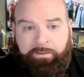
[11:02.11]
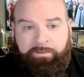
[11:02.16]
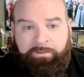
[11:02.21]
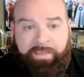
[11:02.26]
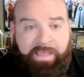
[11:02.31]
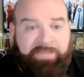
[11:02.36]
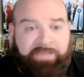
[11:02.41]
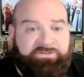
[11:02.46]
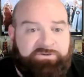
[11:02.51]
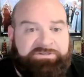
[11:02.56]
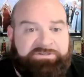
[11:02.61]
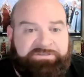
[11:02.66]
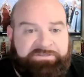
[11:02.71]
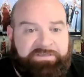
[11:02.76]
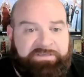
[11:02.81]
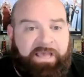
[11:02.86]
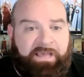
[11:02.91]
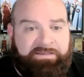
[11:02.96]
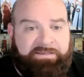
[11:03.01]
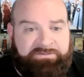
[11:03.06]
The answer is
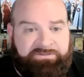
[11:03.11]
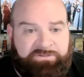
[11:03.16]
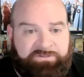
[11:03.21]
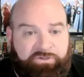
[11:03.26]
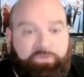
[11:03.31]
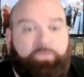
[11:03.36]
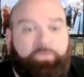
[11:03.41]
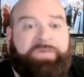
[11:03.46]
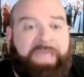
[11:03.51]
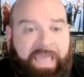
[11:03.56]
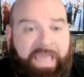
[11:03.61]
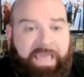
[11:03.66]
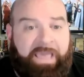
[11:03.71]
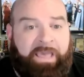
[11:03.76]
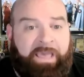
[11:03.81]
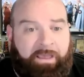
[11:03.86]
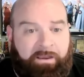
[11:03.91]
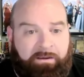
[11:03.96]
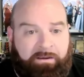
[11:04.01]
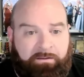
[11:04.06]
yes, you
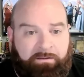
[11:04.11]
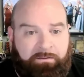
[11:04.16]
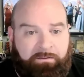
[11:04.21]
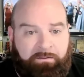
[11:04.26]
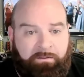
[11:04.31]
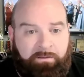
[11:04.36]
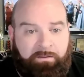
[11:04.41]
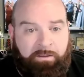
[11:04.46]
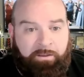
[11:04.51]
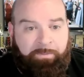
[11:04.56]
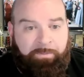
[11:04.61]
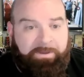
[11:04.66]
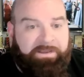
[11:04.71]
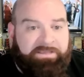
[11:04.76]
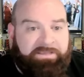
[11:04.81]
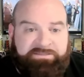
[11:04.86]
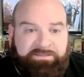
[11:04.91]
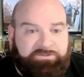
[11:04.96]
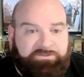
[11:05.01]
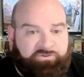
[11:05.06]
can. But
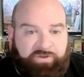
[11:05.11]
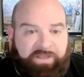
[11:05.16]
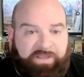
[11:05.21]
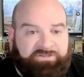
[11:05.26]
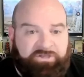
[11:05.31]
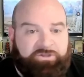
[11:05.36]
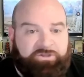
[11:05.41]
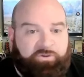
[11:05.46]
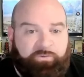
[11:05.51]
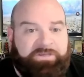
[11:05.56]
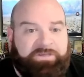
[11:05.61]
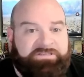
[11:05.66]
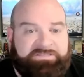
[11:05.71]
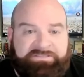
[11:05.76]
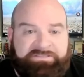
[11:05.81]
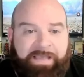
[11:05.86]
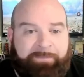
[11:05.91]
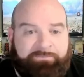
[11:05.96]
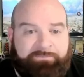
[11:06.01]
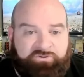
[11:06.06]
it's a
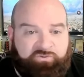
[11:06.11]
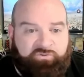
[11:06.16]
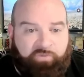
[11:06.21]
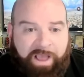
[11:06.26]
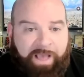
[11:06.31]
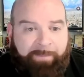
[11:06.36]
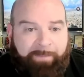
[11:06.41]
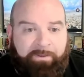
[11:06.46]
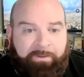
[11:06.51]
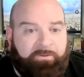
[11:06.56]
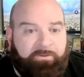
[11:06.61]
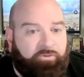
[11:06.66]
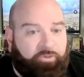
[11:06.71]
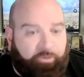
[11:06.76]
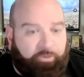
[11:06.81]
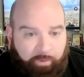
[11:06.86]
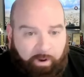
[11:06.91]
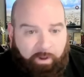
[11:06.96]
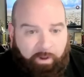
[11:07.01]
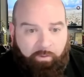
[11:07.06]
three-step drop
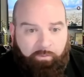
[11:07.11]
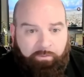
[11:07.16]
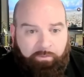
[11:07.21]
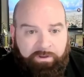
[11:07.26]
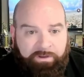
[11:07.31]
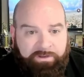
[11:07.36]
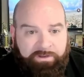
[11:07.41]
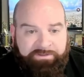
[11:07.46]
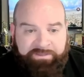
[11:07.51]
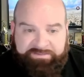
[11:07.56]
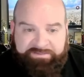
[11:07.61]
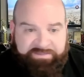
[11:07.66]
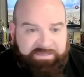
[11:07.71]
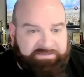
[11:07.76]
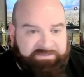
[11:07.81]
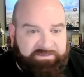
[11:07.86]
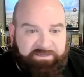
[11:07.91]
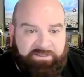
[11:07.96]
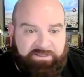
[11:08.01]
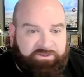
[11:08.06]
throw. This
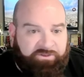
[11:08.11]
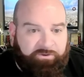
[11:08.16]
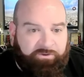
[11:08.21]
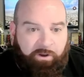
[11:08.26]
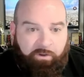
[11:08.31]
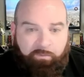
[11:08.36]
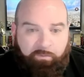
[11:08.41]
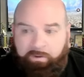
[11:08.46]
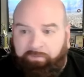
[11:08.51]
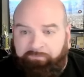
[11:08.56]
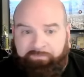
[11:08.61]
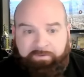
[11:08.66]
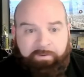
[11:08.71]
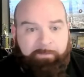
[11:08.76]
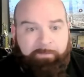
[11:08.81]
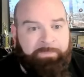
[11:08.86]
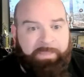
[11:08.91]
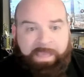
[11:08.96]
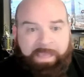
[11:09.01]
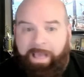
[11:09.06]
isn't a throw of
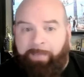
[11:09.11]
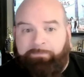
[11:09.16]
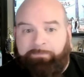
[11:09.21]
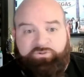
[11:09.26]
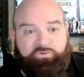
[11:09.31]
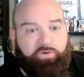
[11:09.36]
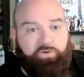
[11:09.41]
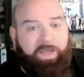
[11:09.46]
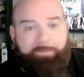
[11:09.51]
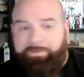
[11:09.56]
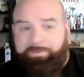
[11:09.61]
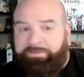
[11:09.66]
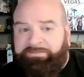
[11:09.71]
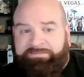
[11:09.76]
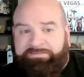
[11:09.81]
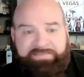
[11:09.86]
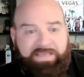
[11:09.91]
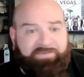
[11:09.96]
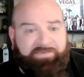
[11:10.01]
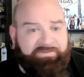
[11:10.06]
I'm dropping
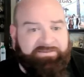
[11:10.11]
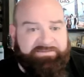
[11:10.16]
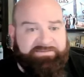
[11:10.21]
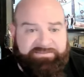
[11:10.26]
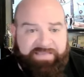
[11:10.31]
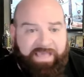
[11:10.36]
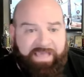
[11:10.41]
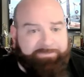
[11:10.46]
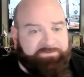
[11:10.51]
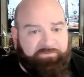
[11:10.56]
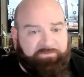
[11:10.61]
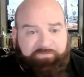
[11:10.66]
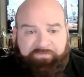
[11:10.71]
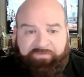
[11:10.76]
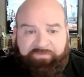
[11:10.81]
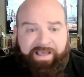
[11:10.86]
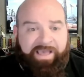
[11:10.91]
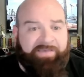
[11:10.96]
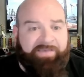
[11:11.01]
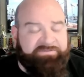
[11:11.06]
7 steps or
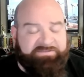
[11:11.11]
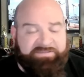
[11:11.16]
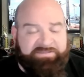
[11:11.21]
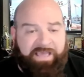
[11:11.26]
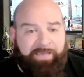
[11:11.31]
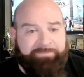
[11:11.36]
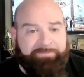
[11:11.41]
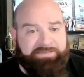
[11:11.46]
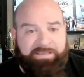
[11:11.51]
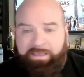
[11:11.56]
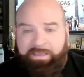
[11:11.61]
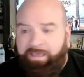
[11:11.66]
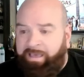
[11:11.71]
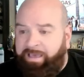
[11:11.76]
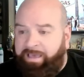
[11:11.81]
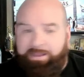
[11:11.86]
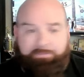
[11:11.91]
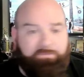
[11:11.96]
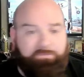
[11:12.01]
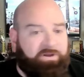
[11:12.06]
5 steps
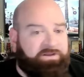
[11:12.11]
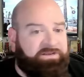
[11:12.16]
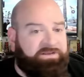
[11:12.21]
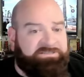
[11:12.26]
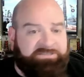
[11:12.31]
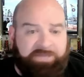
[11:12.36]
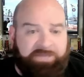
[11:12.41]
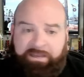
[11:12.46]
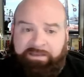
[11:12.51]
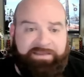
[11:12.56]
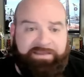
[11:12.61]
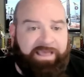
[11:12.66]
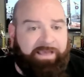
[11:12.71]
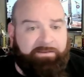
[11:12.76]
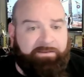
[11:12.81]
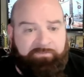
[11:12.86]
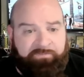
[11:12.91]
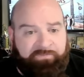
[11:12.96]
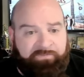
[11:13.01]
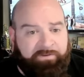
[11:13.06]
and I'm looking to chuck it down
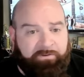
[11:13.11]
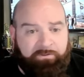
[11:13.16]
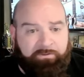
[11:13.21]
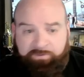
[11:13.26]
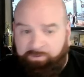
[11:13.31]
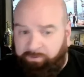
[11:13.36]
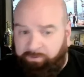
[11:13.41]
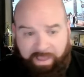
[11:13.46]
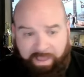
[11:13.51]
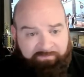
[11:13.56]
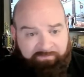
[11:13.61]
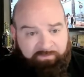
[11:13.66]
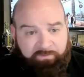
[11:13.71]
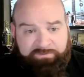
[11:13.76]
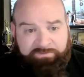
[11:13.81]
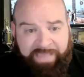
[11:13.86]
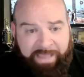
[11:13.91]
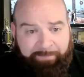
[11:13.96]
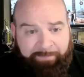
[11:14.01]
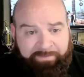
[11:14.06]
the field. You're going to have no
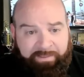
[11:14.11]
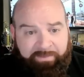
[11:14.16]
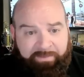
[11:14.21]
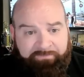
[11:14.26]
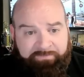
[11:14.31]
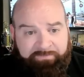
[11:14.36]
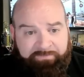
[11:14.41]
time left.